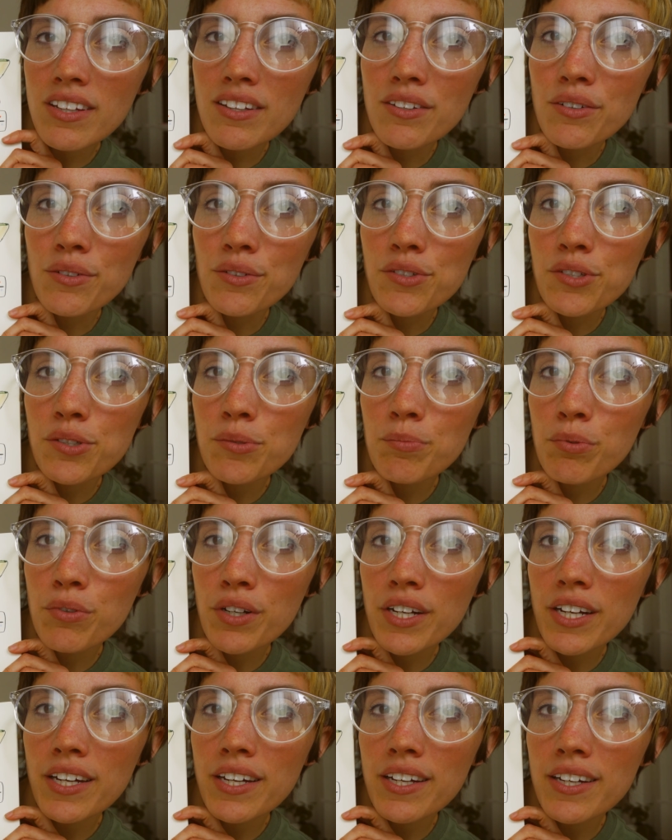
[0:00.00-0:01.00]
a little
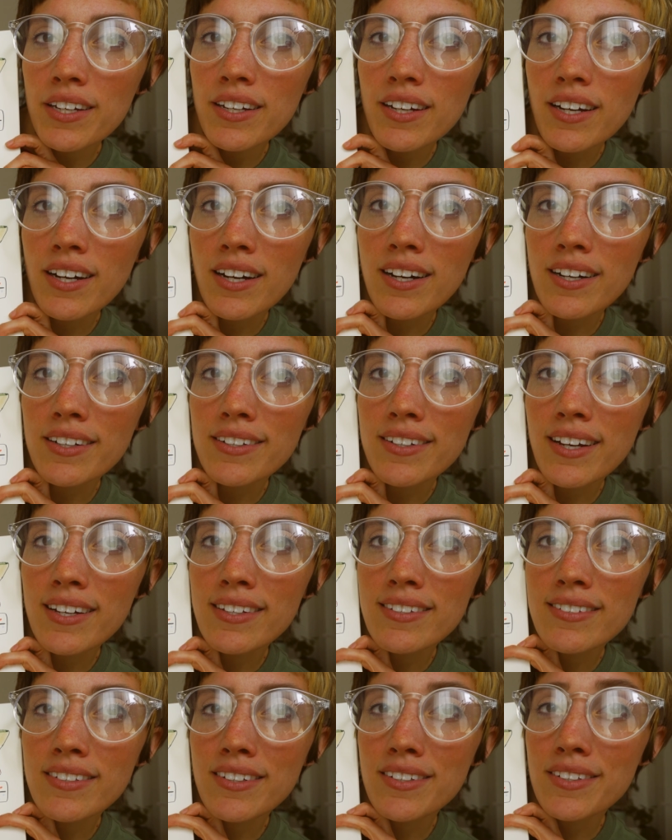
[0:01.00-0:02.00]
sprig, a
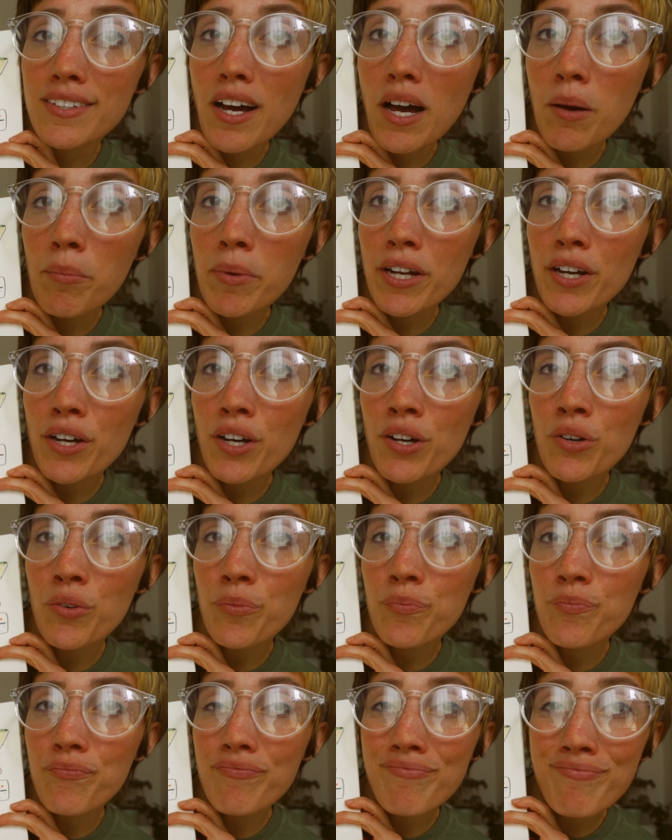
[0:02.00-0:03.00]
dice, and a domino.